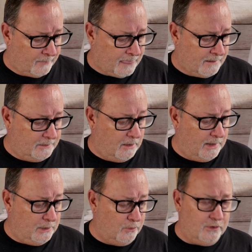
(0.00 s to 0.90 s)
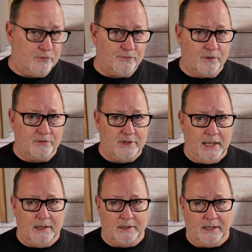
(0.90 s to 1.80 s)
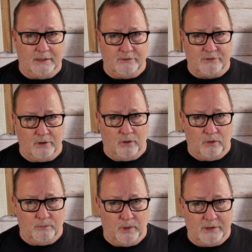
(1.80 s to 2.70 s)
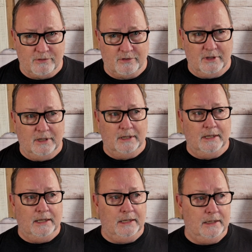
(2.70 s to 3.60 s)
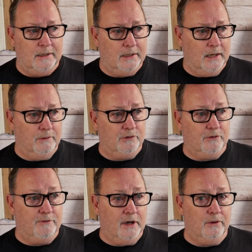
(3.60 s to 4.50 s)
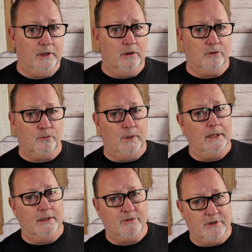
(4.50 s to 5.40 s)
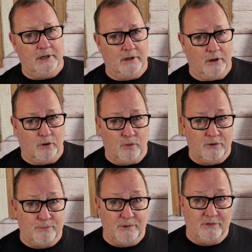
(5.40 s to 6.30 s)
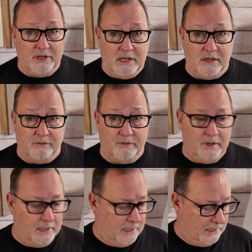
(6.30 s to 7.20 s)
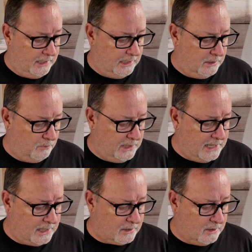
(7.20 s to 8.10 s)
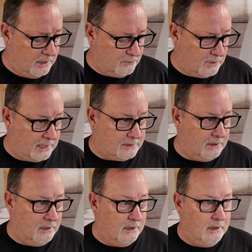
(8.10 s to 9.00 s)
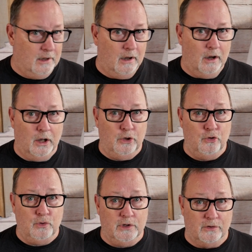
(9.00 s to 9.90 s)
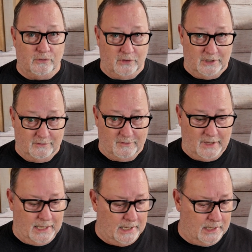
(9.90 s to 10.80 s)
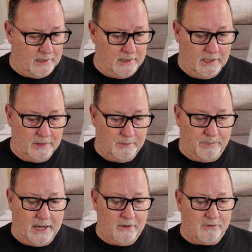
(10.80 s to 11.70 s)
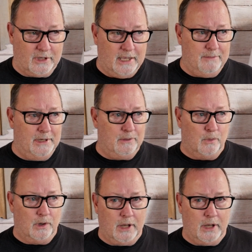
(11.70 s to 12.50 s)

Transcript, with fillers: Now, I know this firsthand. I listed a home once. It was in Fountain Hills. We listed it on Christmas Eve, and we had a contract on New Year's Eve. And the buyers that came in were not